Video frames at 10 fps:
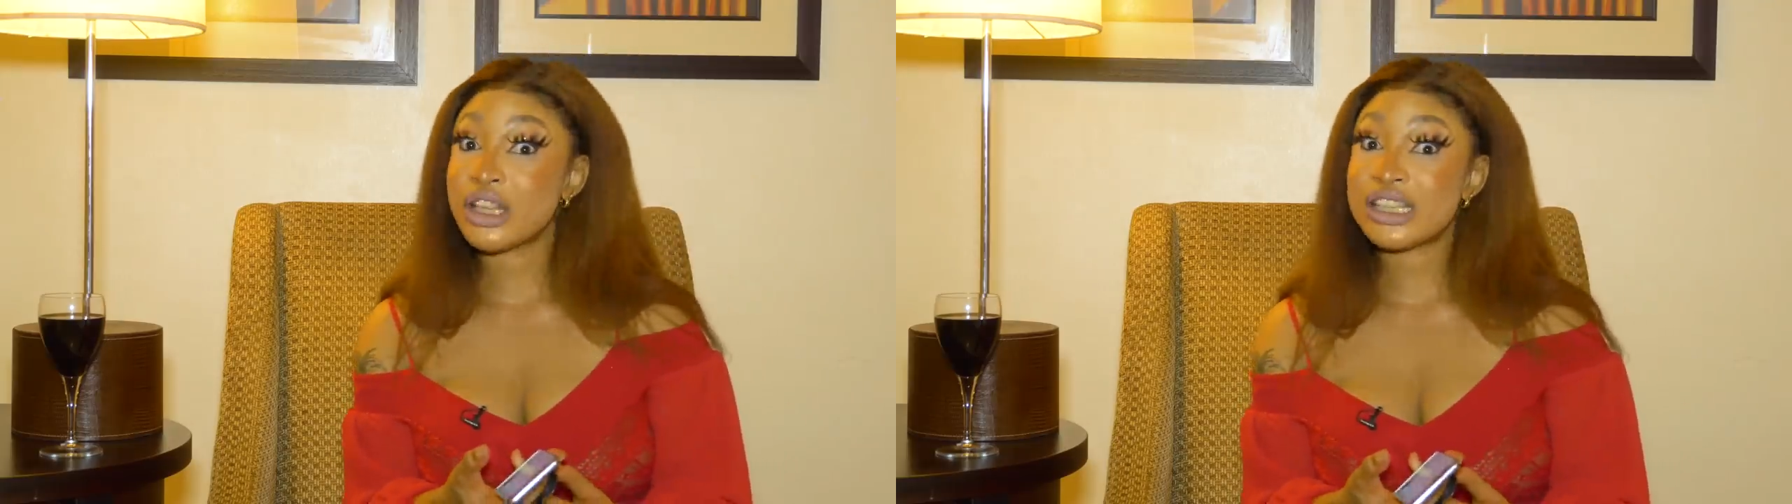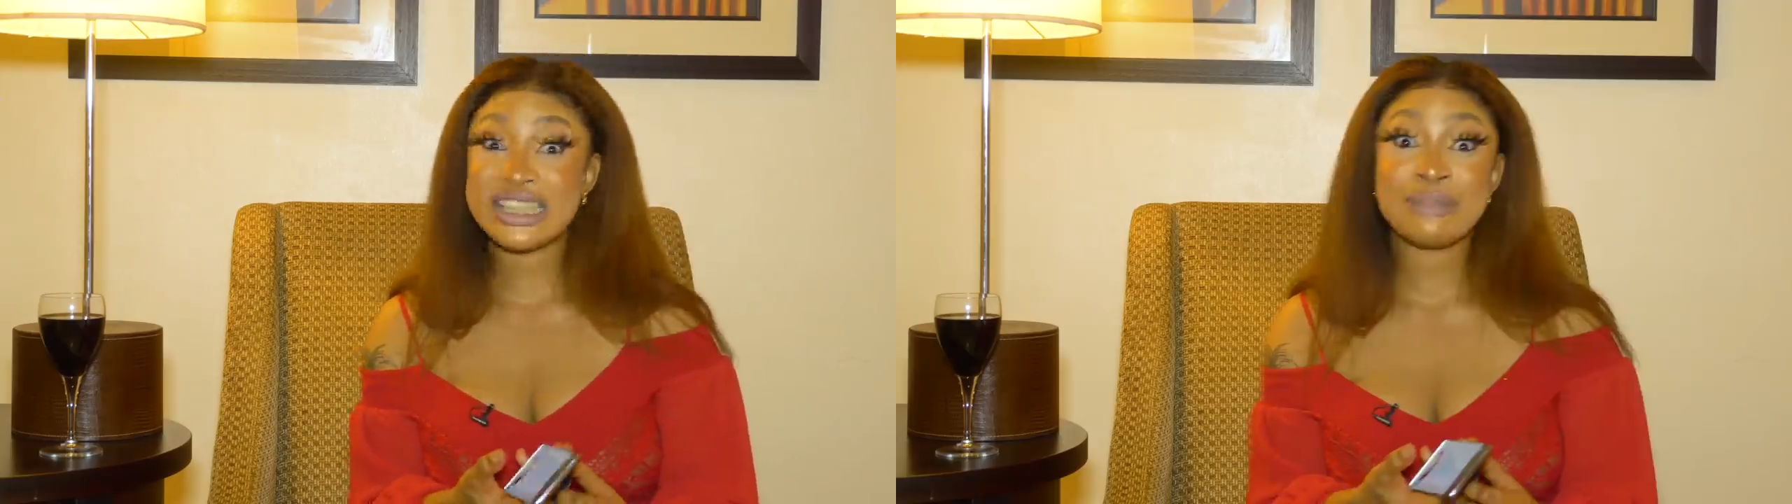
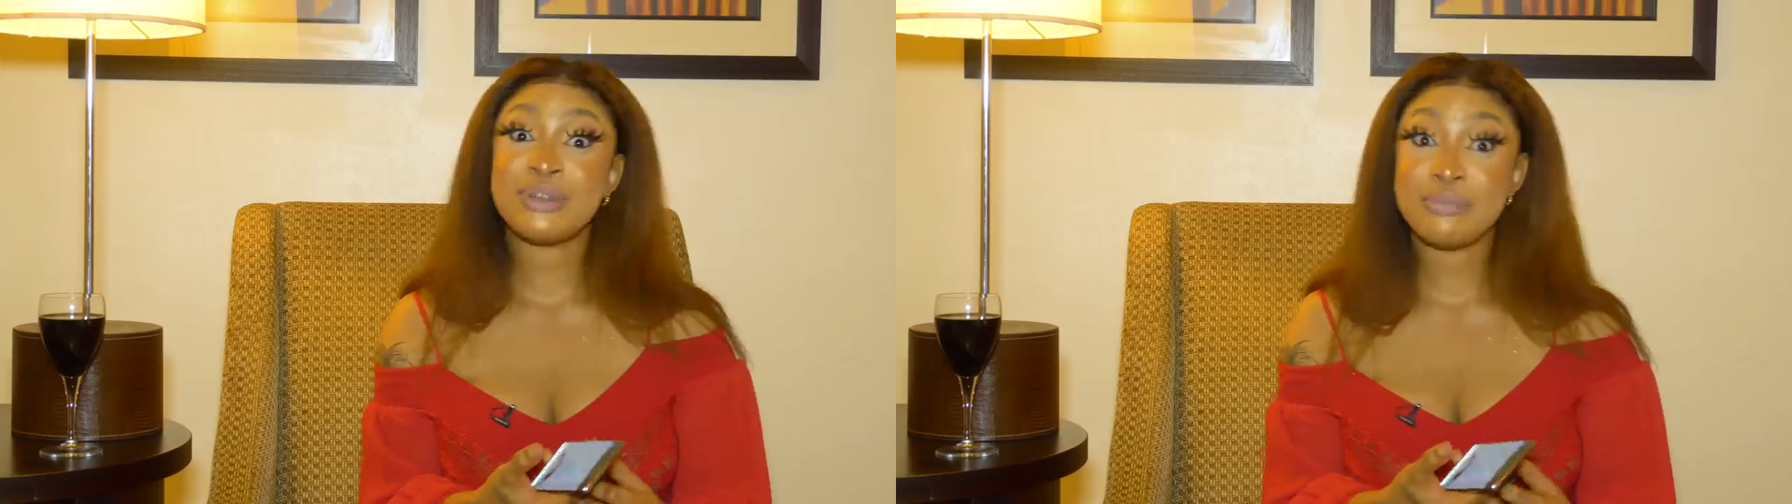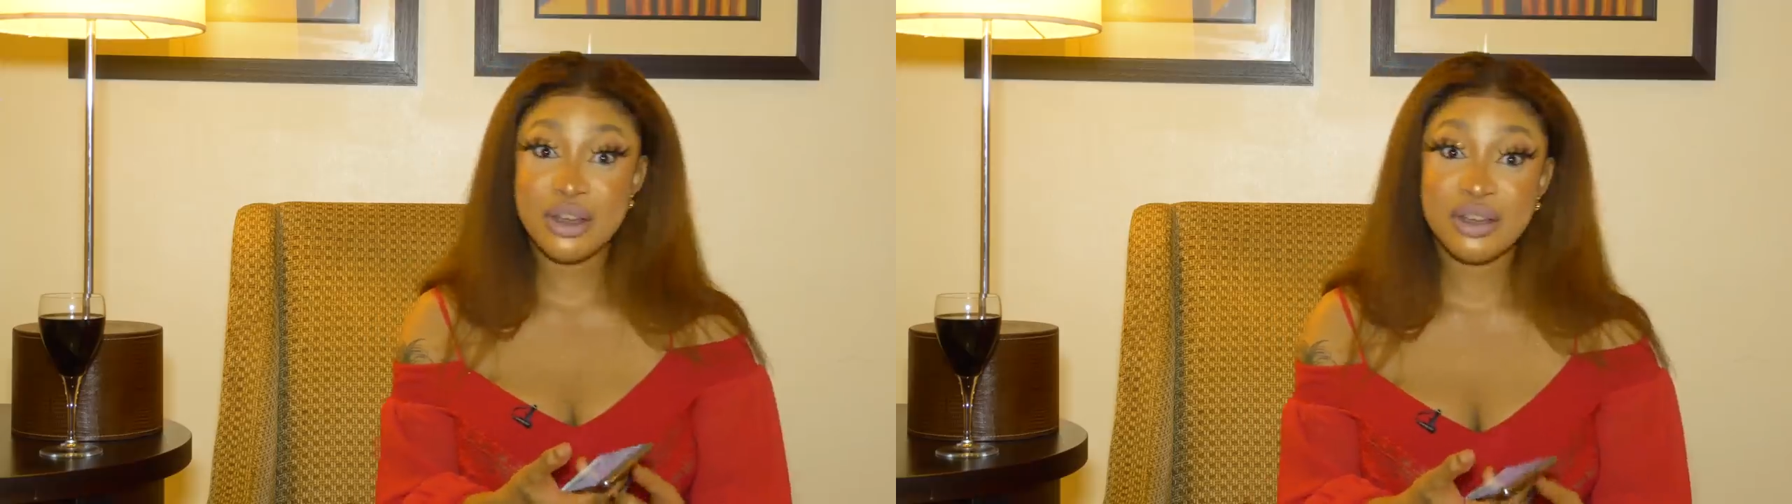on
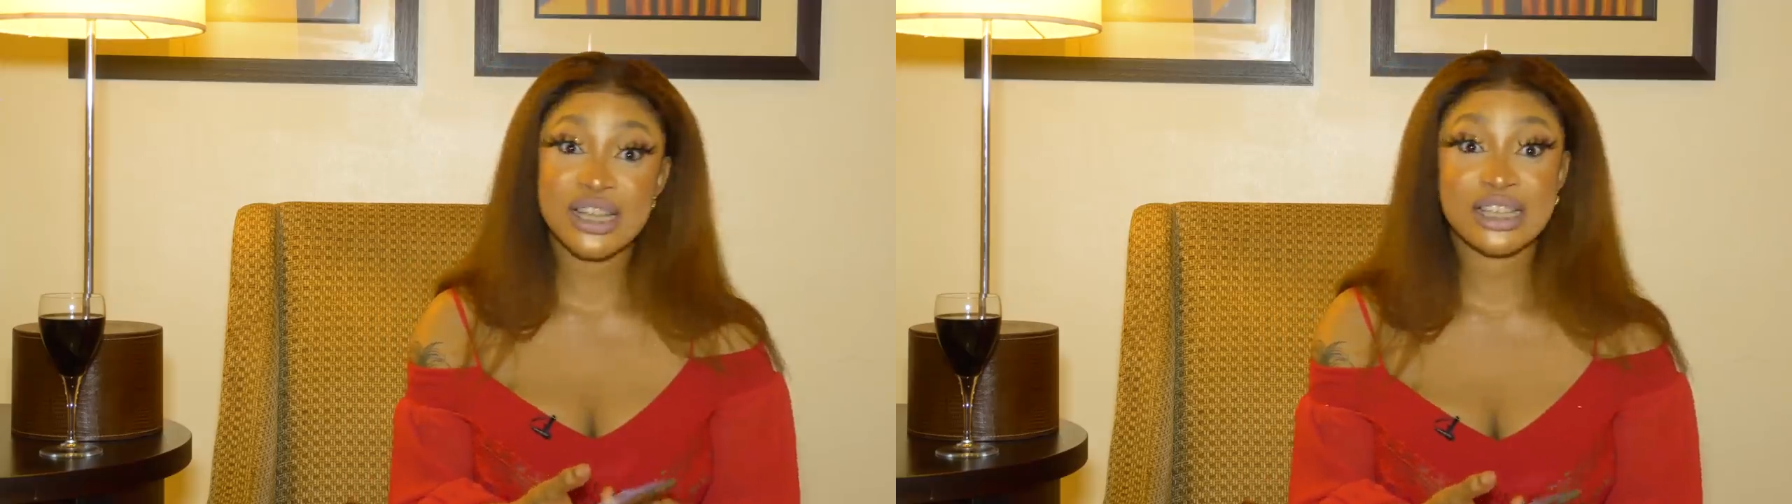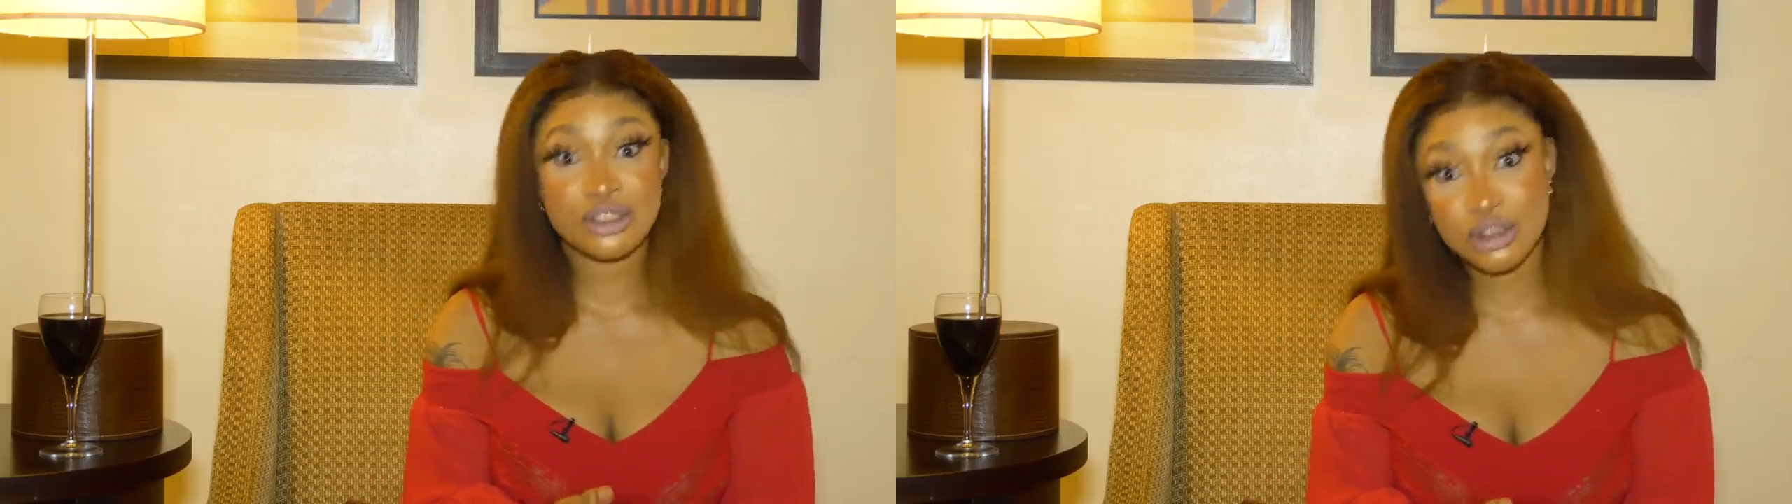simply
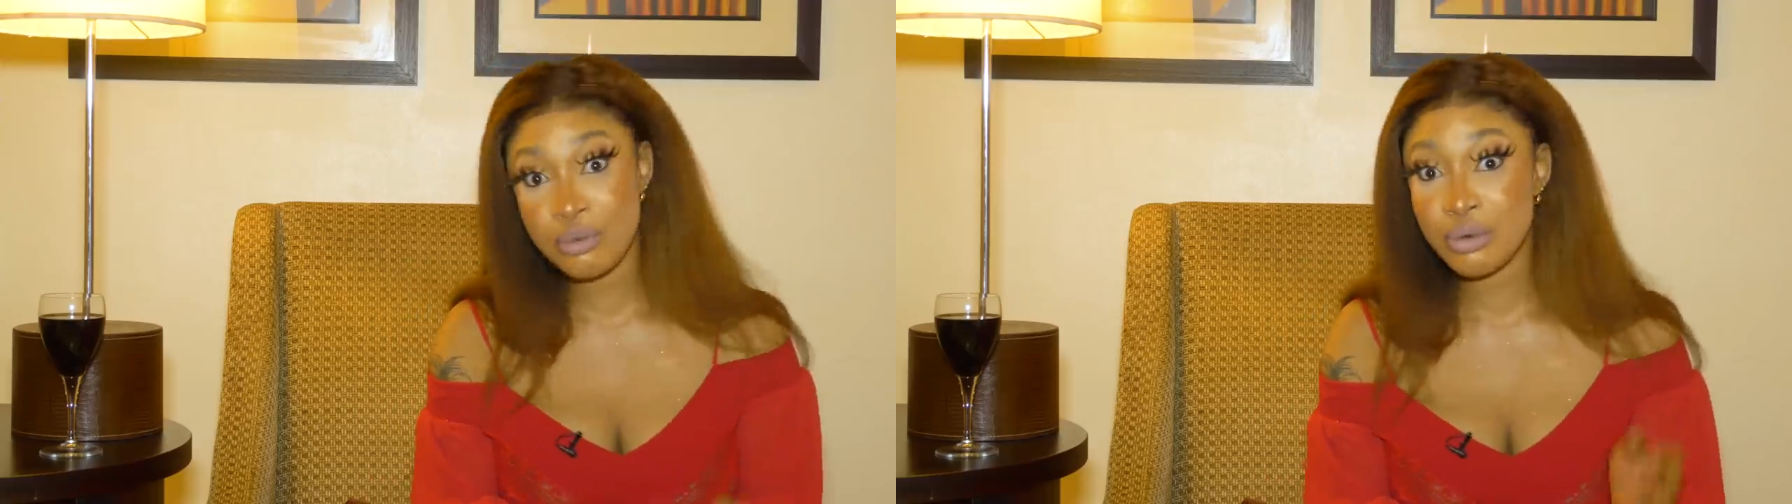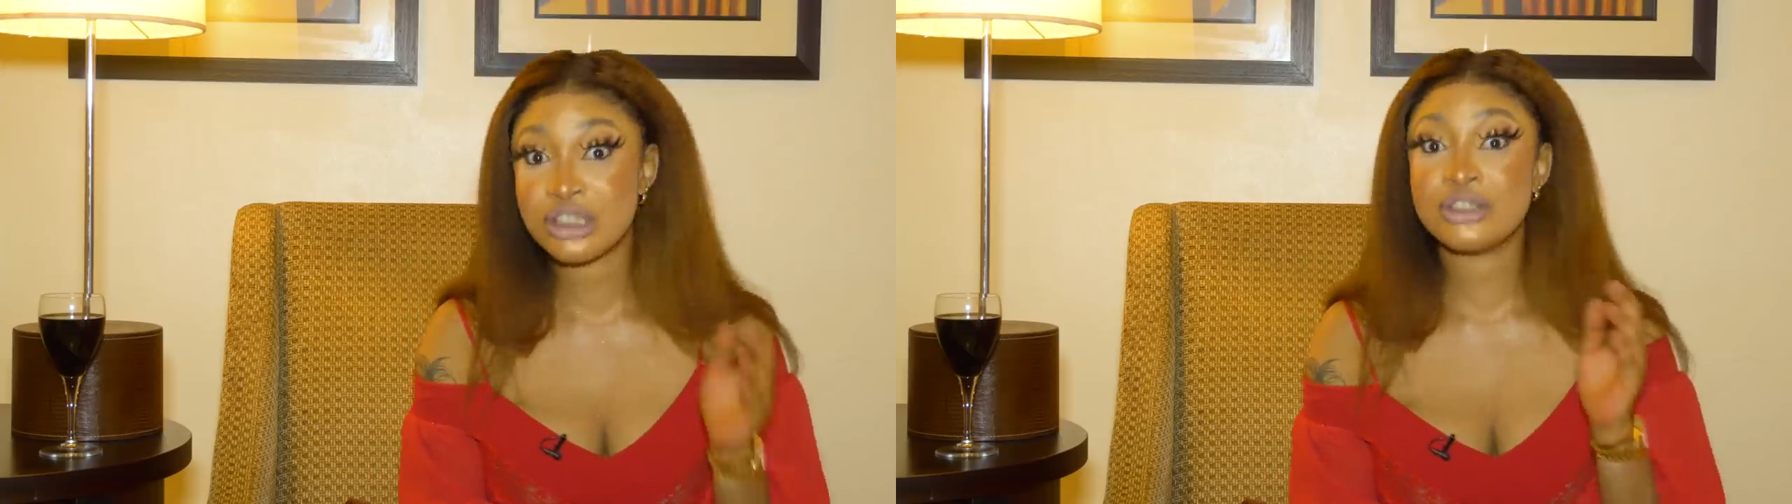because I do
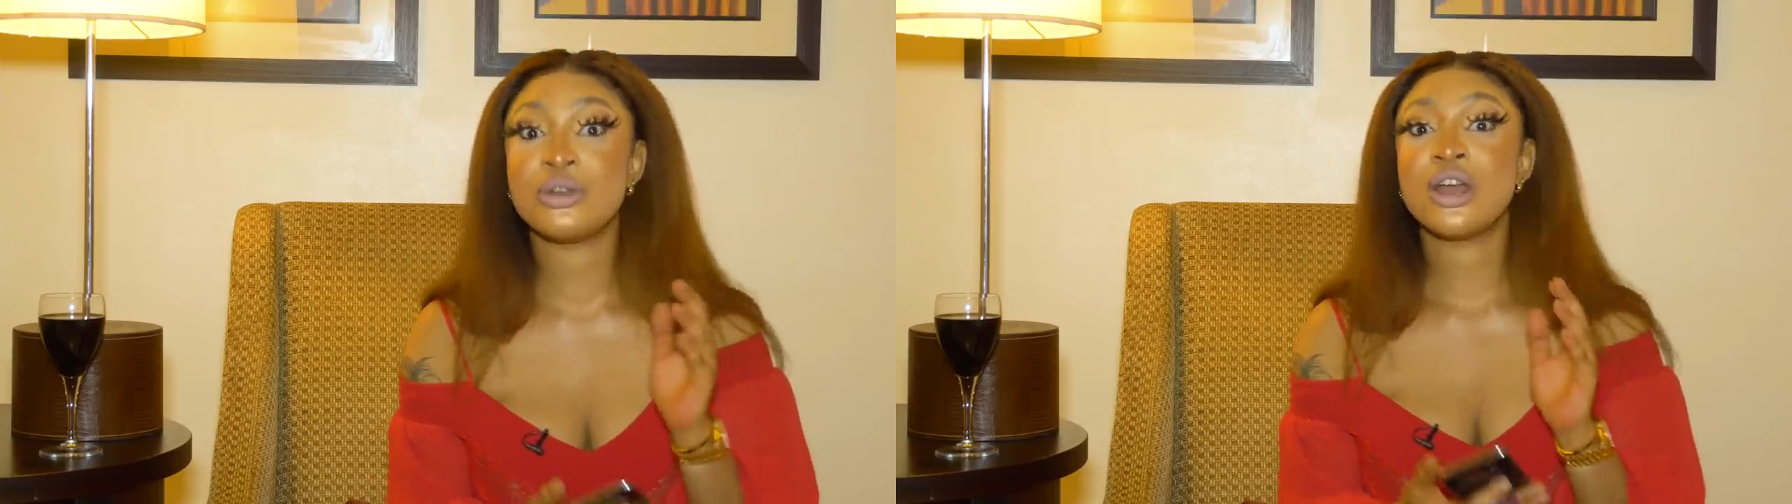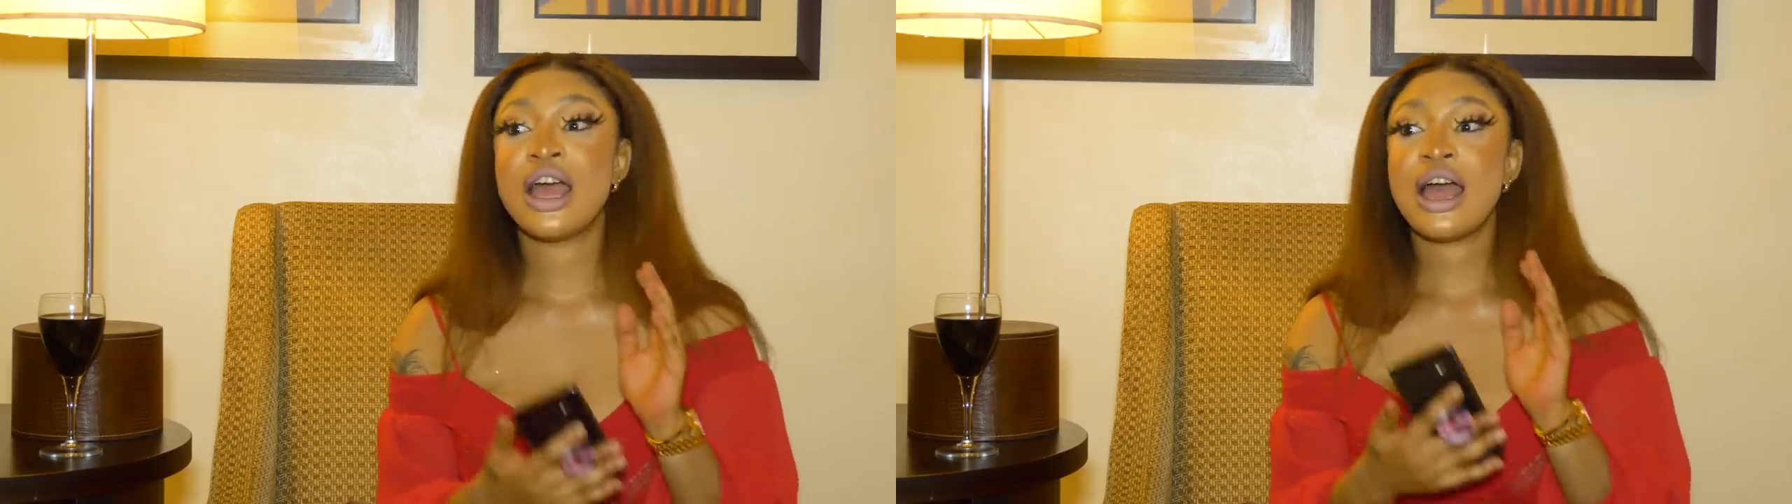not want to